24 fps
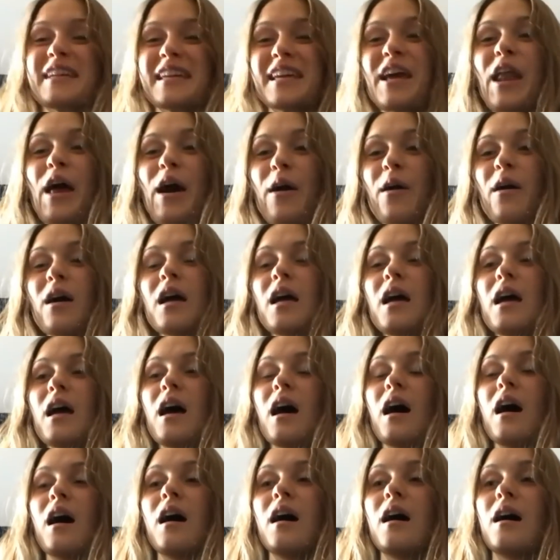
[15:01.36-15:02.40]
you know?
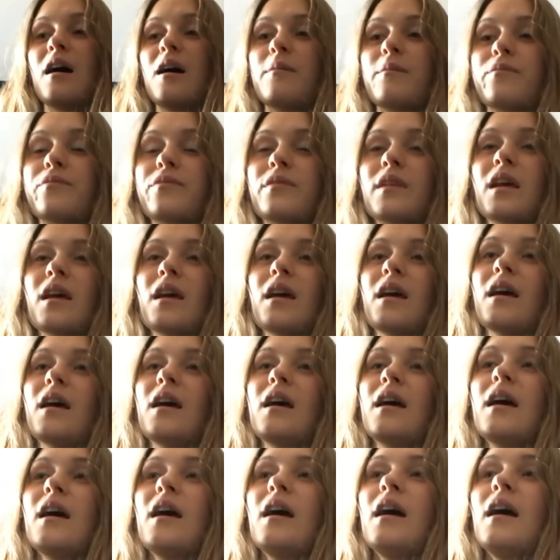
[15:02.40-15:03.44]
Um,
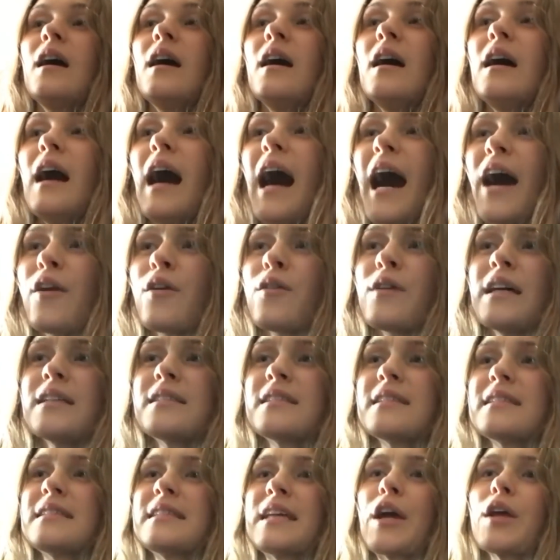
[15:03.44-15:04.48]
I don't
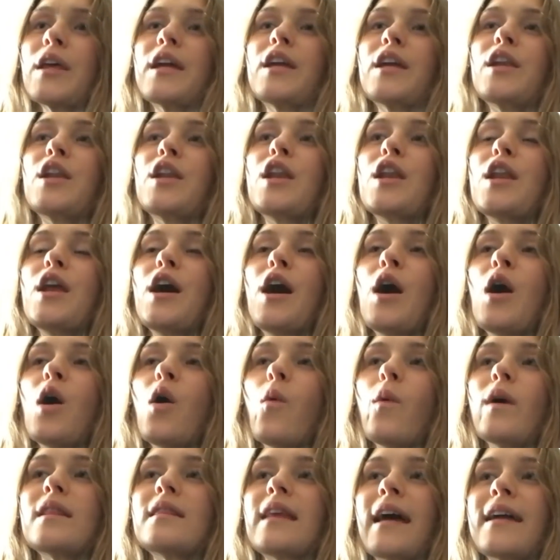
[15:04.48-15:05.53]
necessarily know
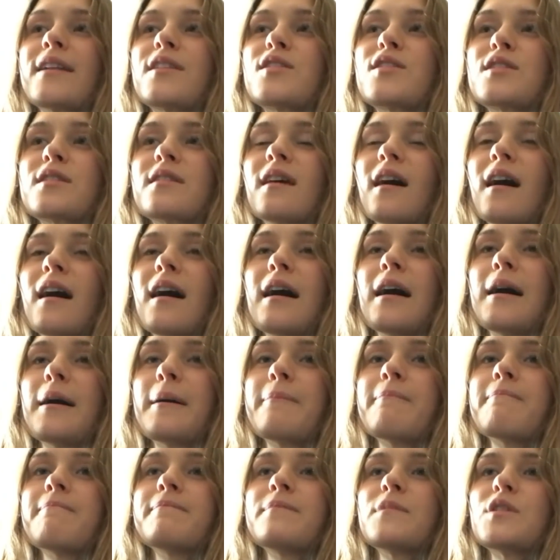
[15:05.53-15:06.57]
what that
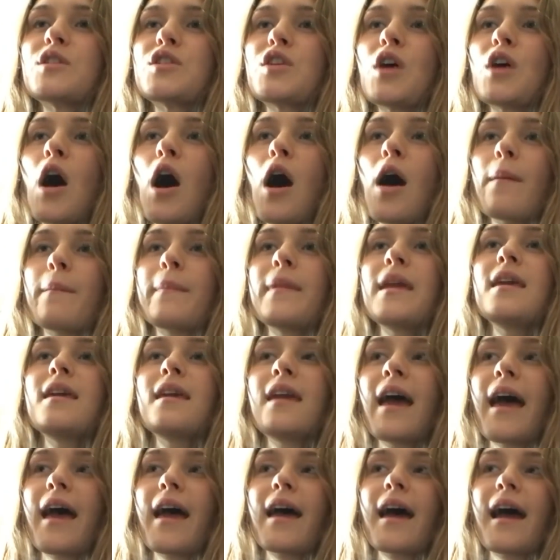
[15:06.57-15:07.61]
um, taught me
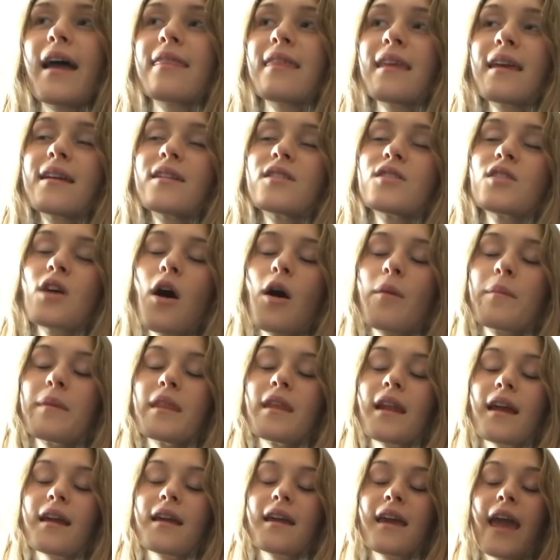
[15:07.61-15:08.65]
yet. I think it taught me
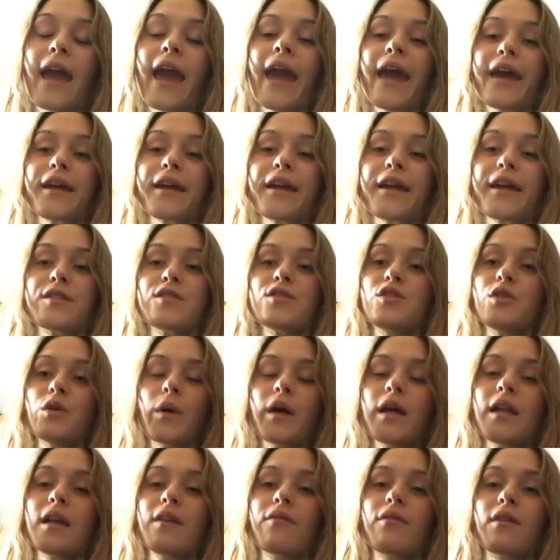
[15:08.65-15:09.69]
that I can do
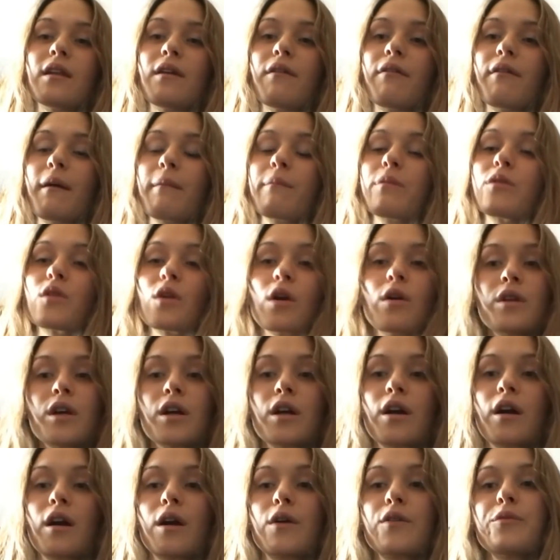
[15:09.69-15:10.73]
it, even if I'm thrown a
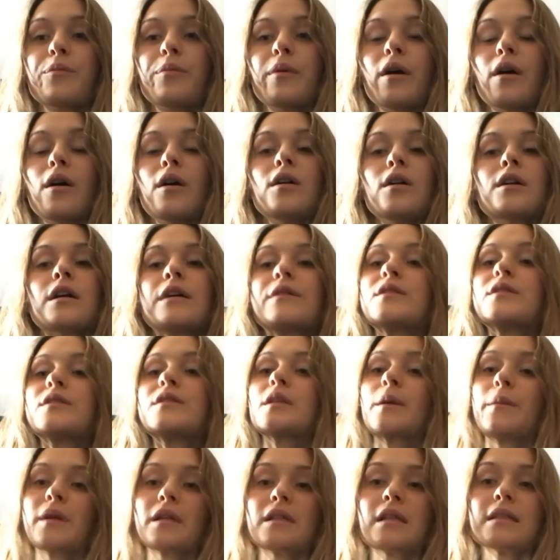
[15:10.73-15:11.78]
curveball or
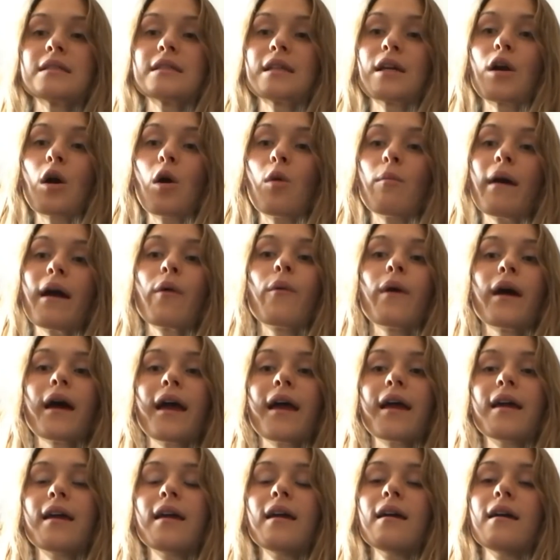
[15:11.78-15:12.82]
something doesn't go my
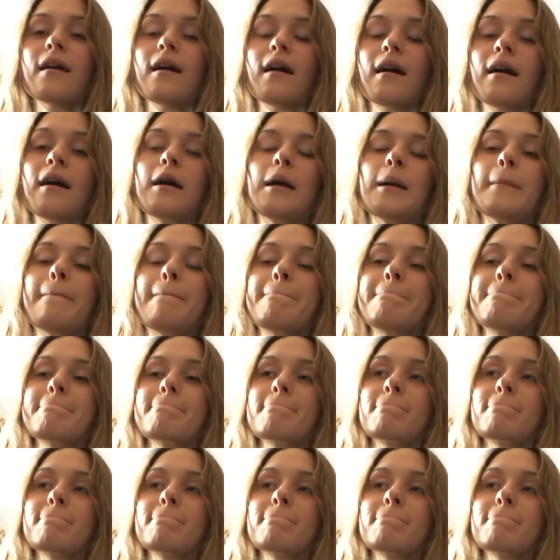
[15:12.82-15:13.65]
way, um, mm-hmm.